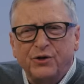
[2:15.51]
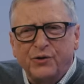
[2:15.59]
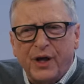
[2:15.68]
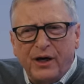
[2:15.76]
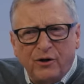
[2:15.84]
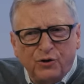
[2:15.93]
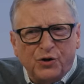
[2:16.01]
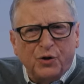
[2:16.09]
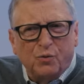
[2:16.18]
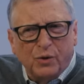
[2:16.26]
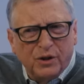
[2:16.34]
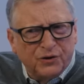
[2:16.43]
and do they use
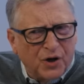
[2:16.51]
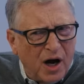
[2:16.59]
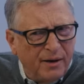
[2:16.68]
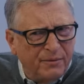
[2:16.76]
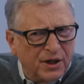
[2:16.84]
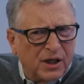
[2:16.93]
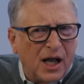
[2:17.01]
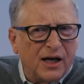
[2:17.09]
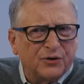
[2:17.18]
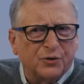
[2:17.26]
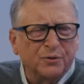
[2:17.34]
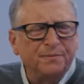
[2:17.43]
it real time in the
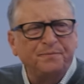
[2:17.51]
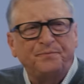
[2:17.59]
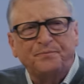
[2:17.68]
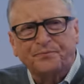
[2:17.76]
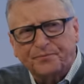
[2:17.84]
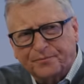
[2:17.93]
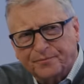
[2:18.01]
classroom? we